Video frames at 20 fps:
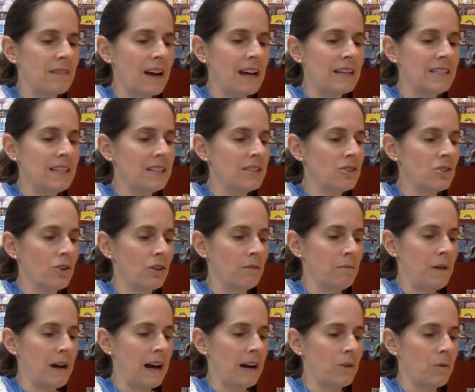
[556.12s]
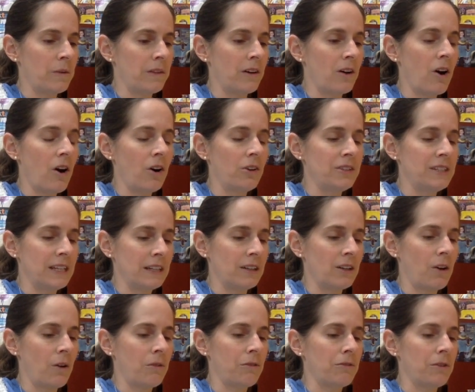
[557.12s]
I didn't turn back when the call didn't
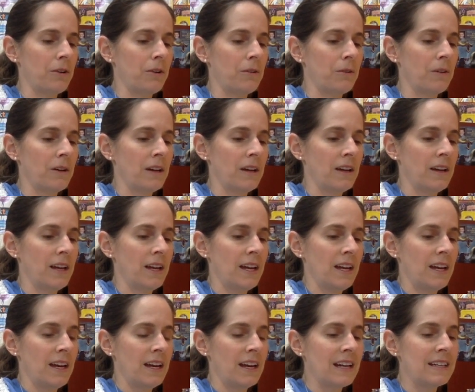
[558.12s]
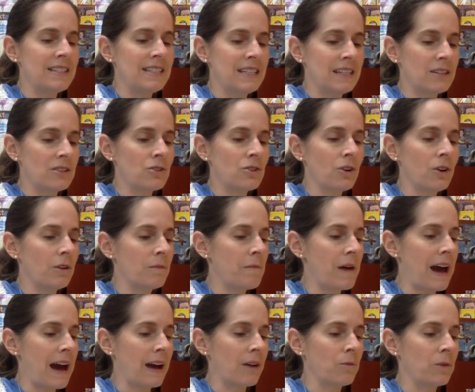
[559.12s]
go through. And I didn't turn
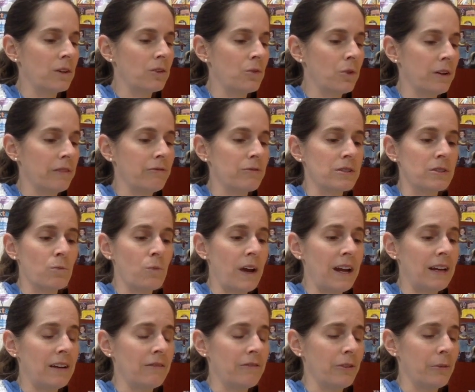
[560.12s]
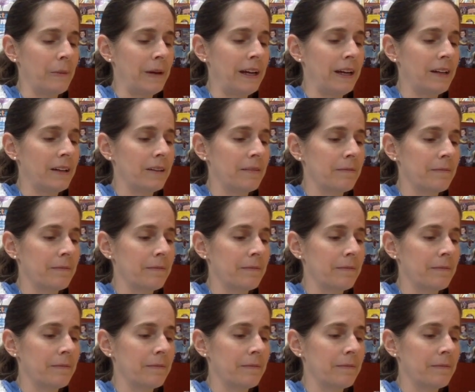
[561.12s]
back when Griff was waiting for me.